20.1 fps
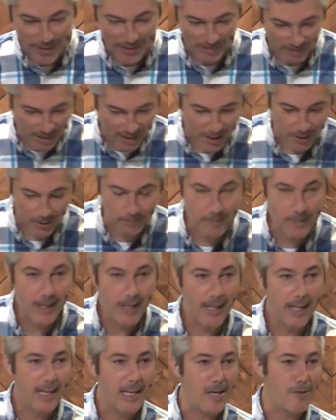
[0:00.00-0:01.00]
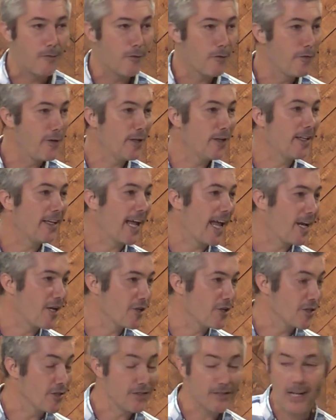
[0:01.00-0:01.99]
here. If you're feeling
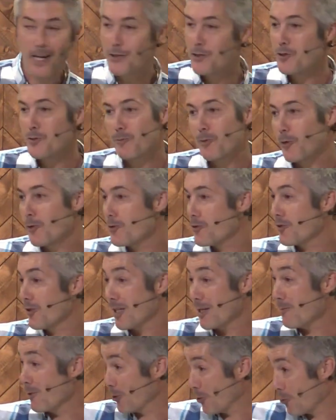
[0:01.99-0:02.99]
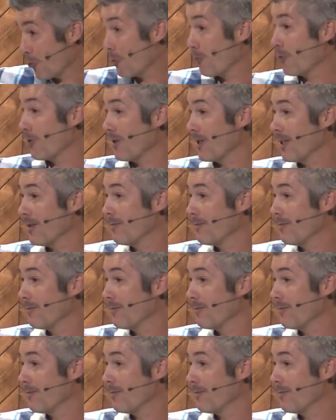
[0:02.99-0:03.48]
anxious, not just personally, but corporately,